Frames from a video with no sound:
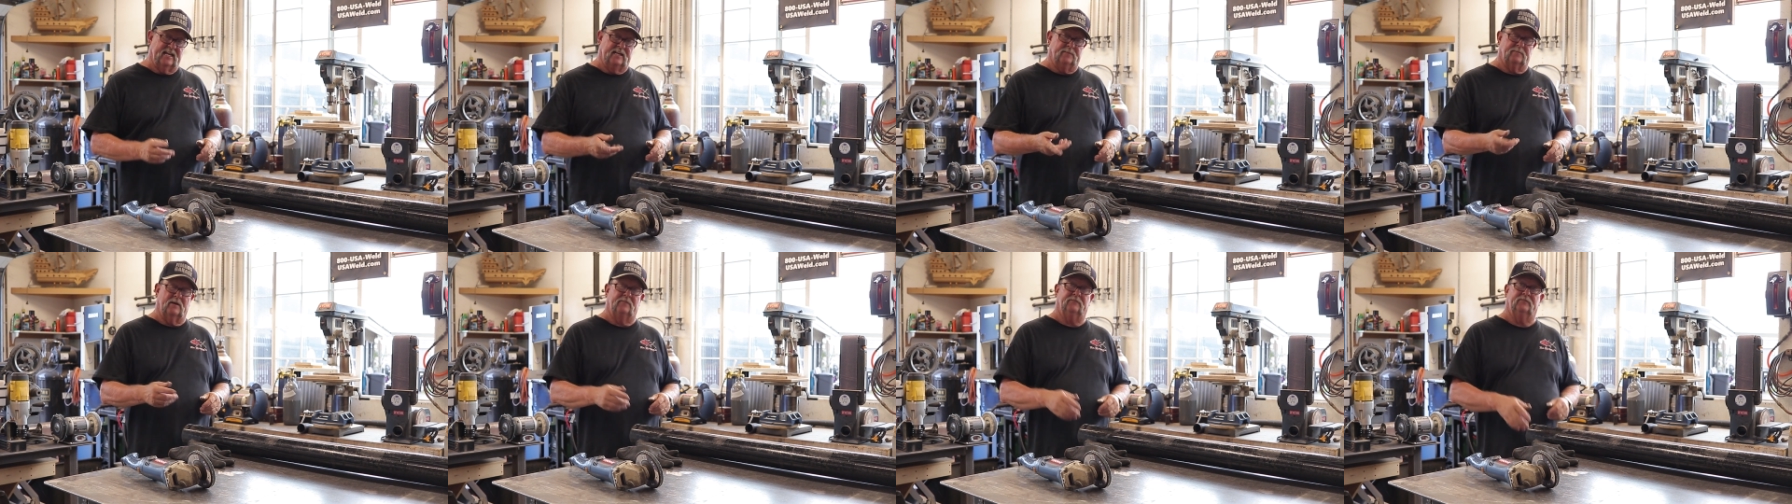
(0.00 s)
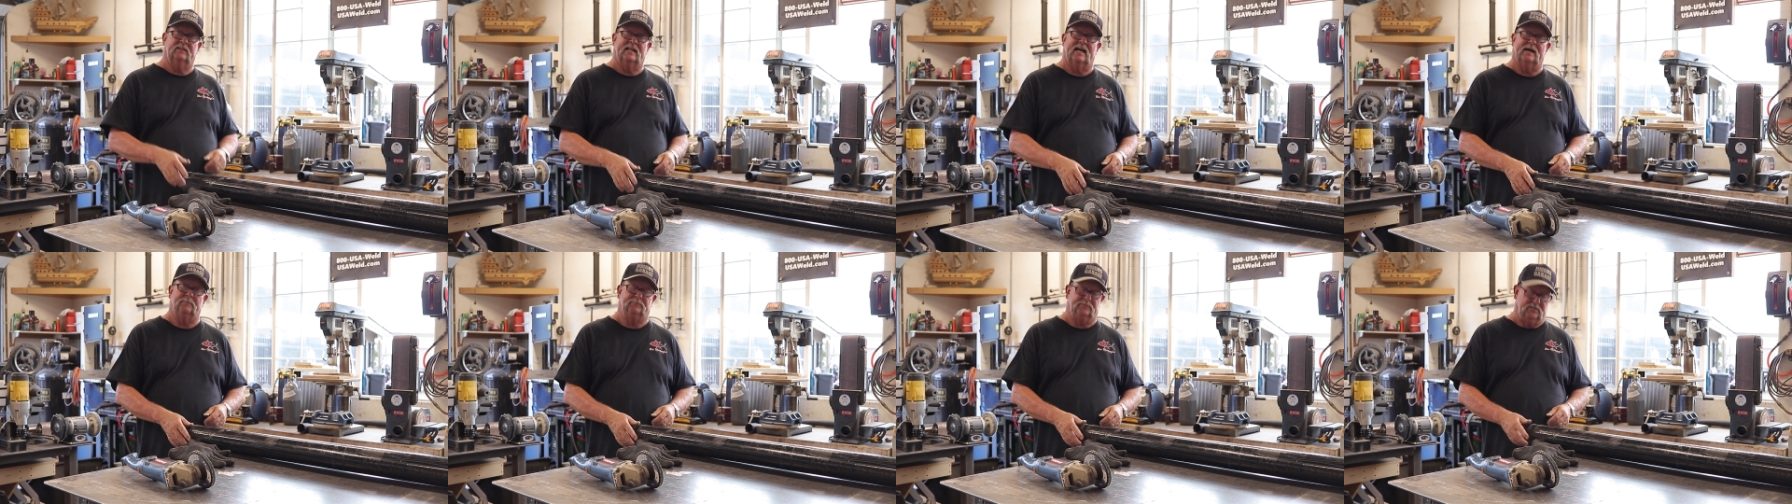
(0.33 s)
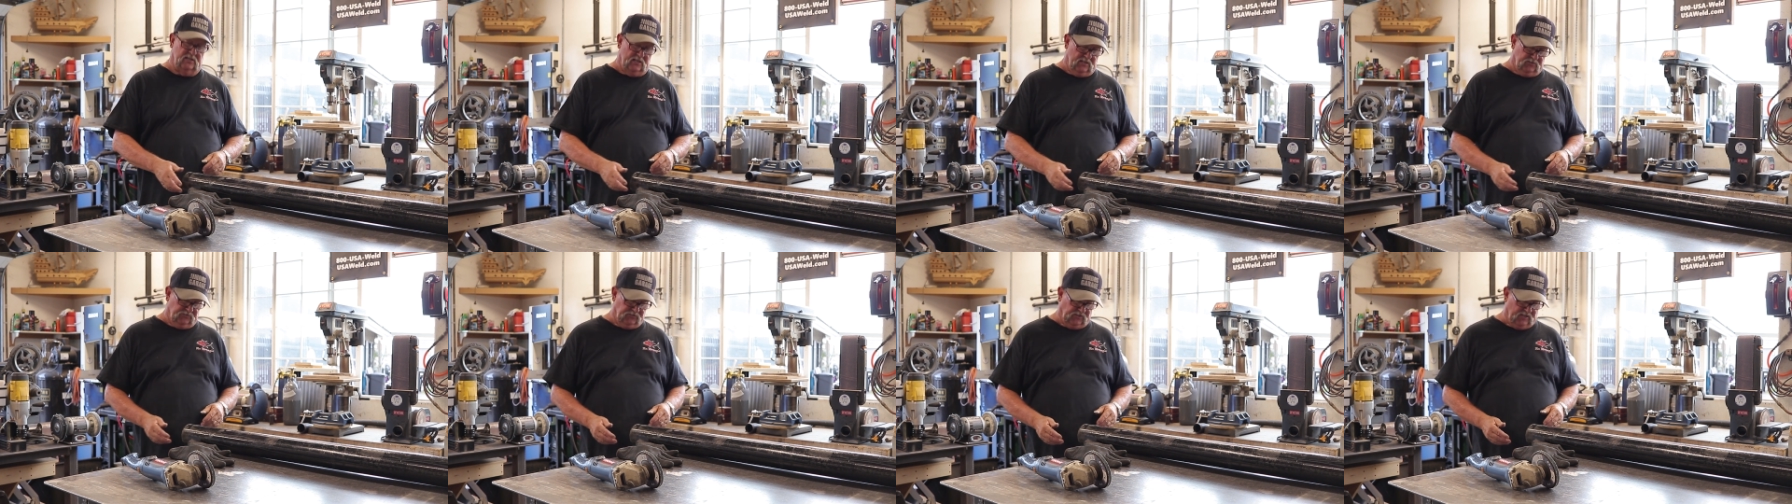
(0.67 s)
take my
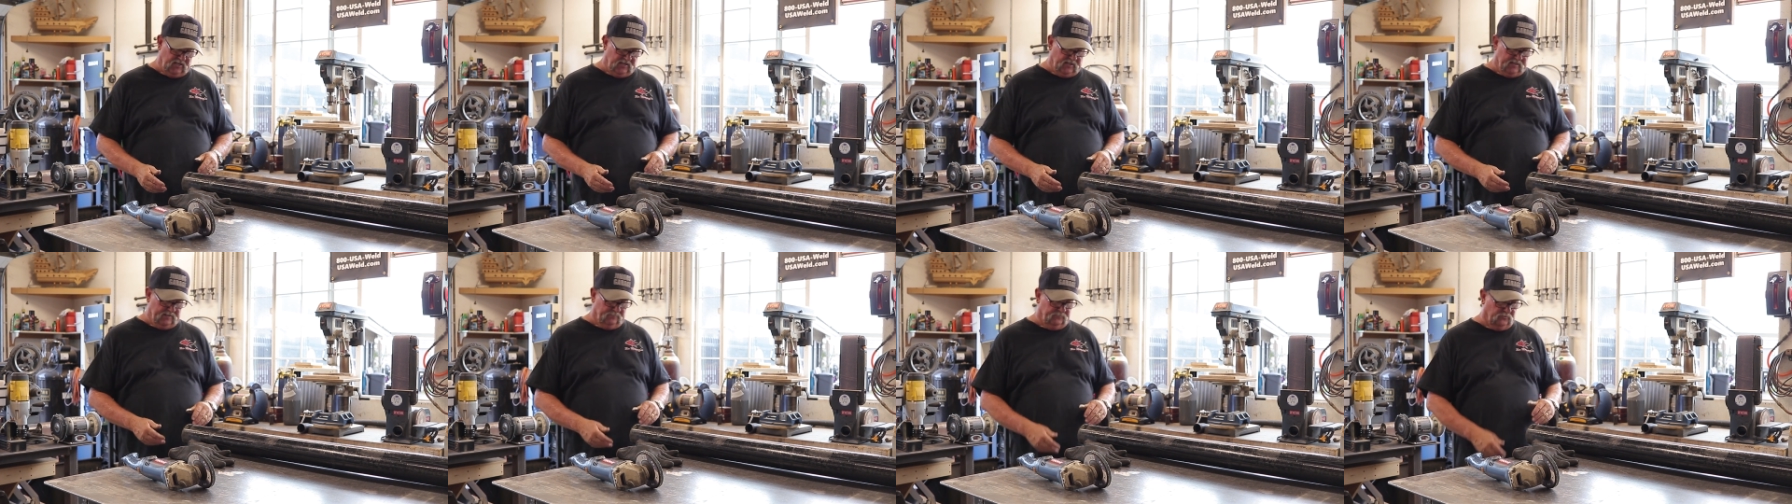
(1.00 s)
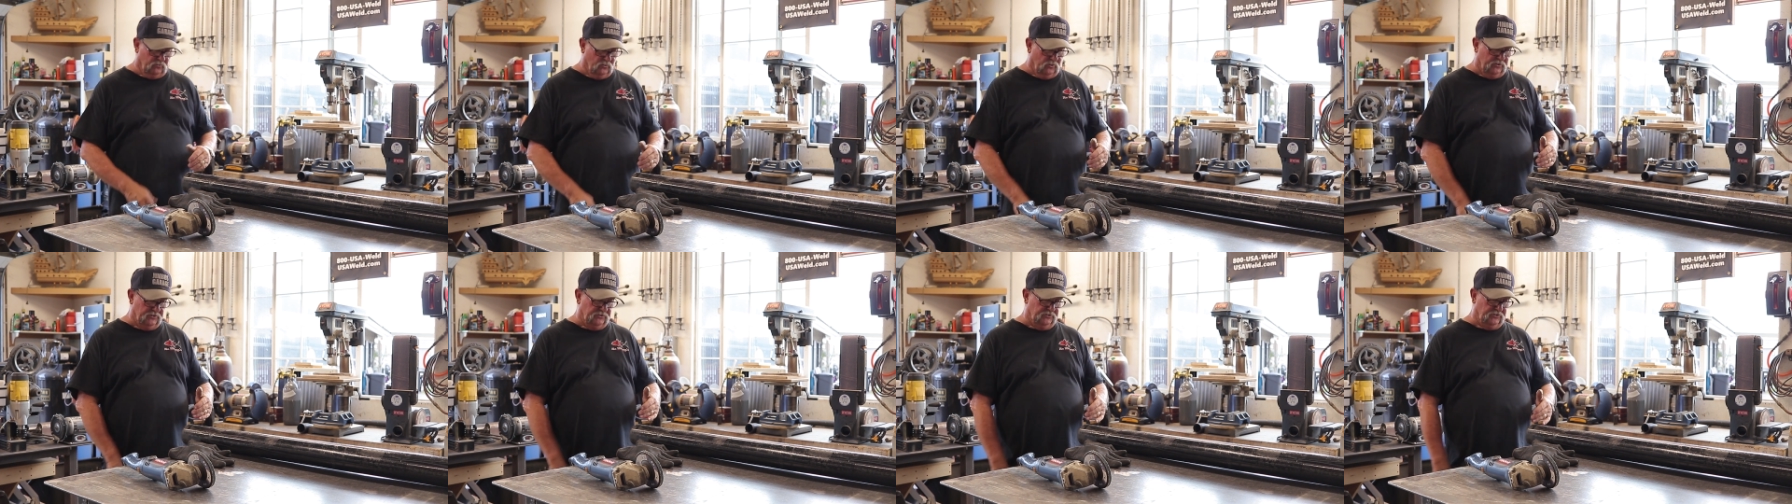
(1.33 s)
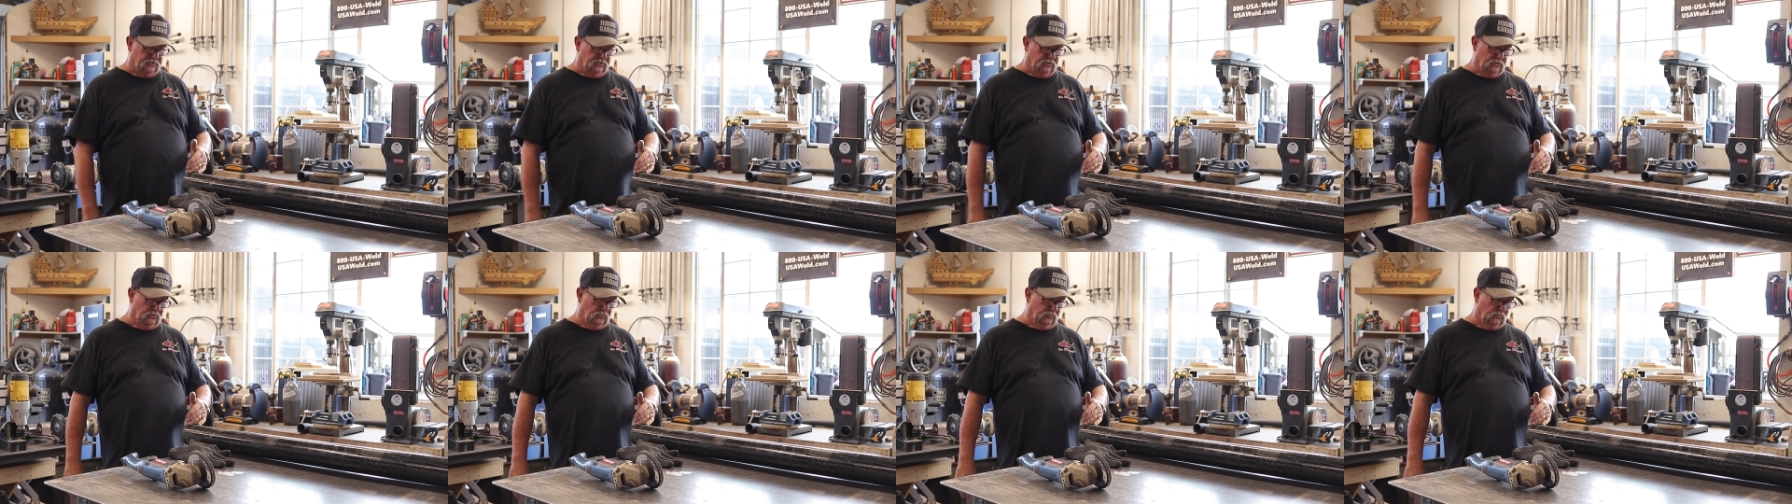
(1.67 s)
flap disc and I'm going
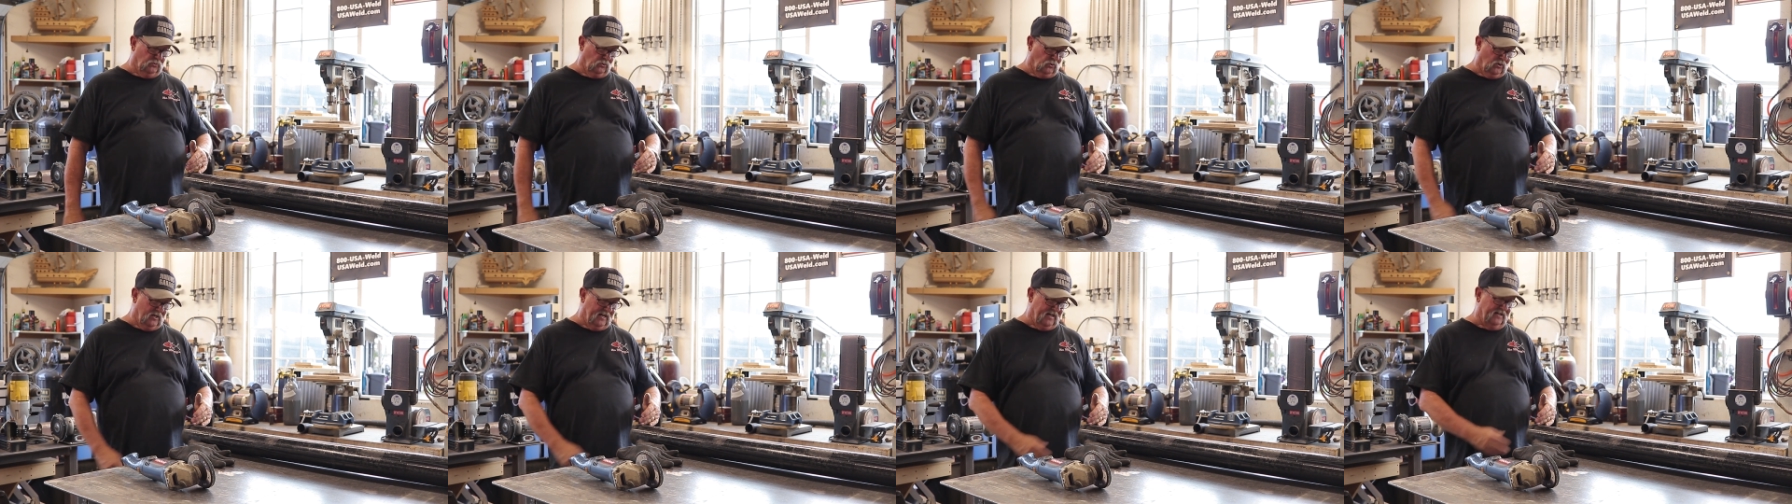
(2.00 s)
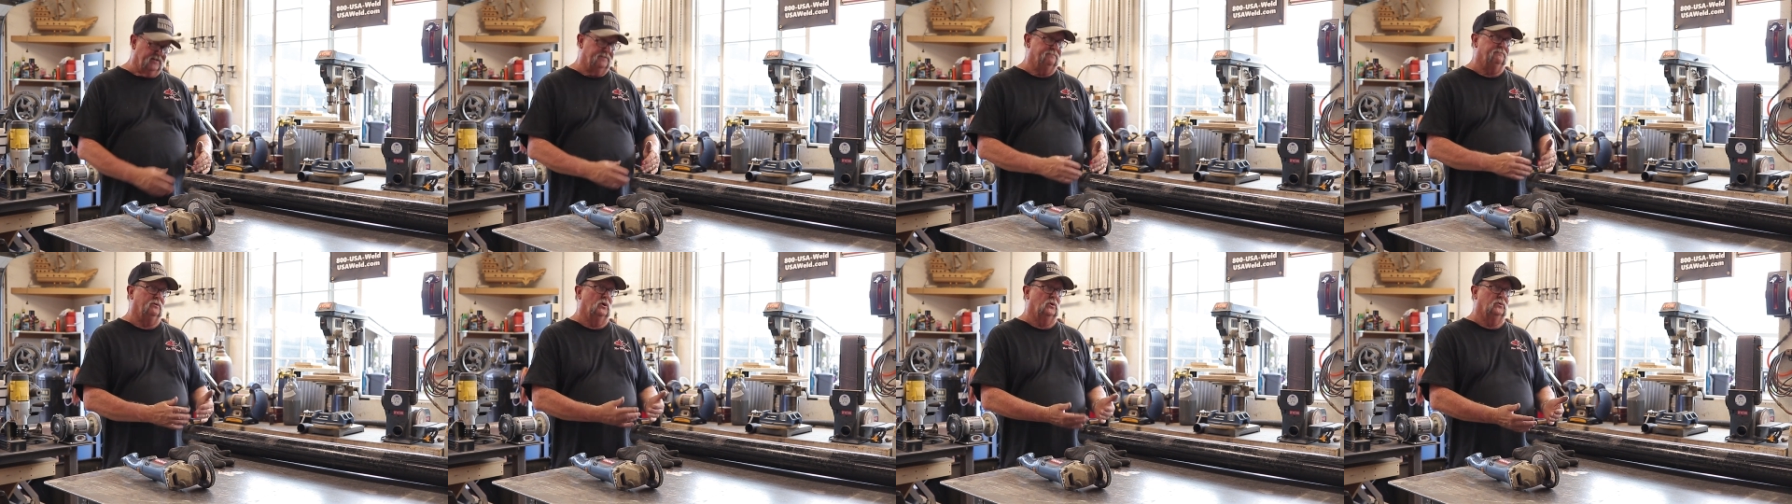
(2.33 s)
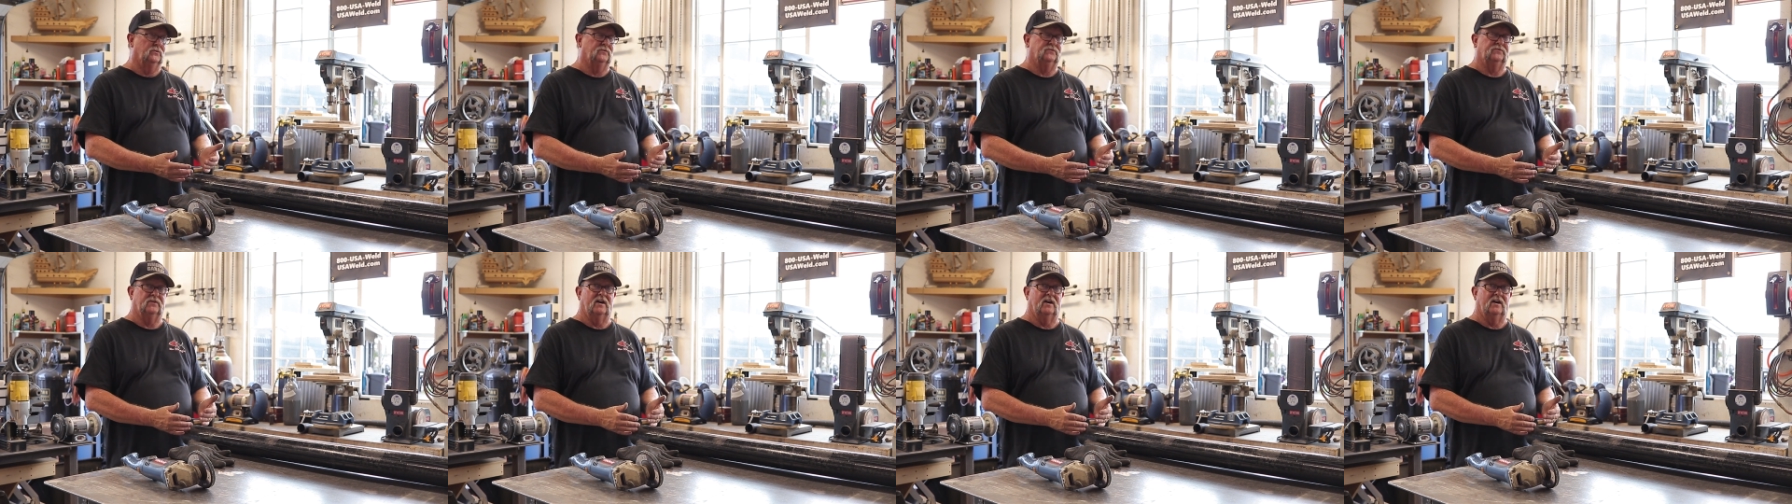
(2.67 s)
to grind both